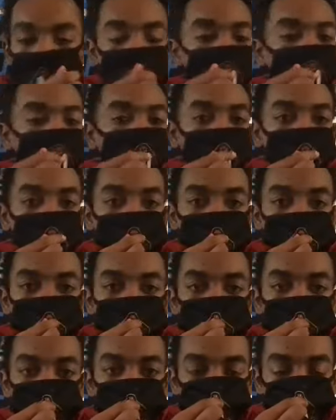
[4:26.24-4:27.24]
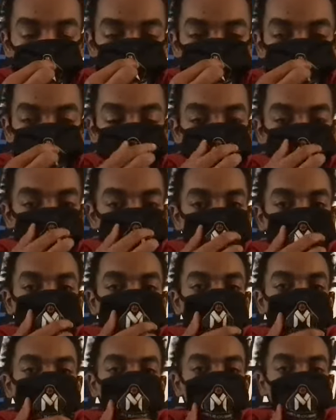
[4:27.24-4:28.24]
Mus was kind of joking about
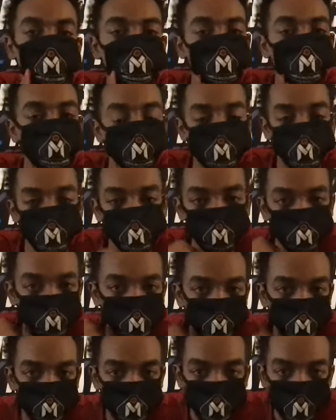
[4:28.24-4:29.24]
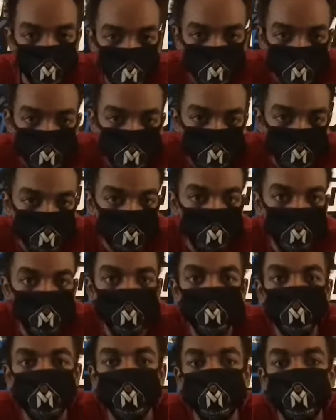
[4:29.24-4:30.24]
how you guys as a team are
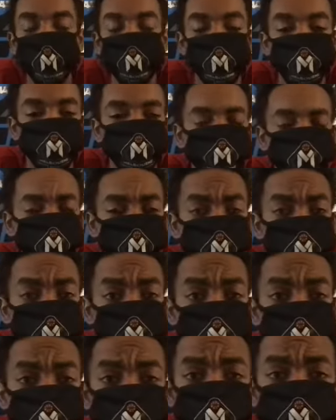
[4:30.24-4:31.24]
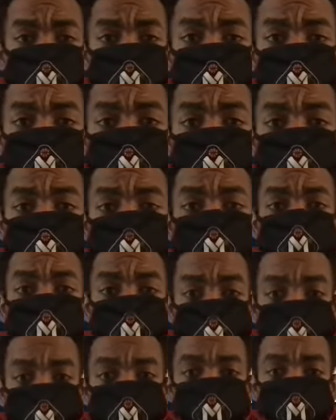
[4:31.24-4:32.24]
handling the bubble situation a
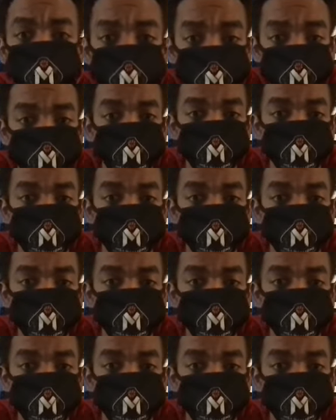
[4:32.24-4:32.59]
lot better than